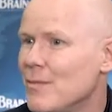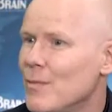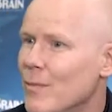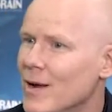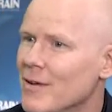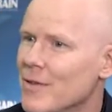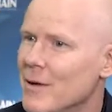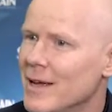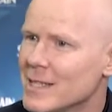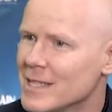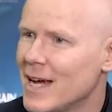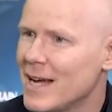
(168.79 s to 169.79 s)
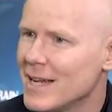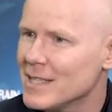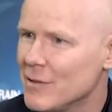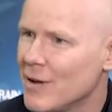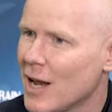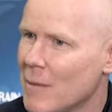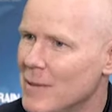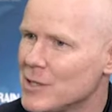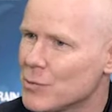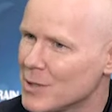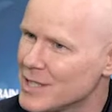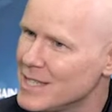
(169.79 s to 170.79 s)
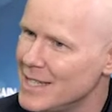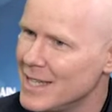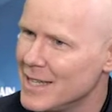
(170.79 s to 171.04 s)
One of the exciting developments we're seeing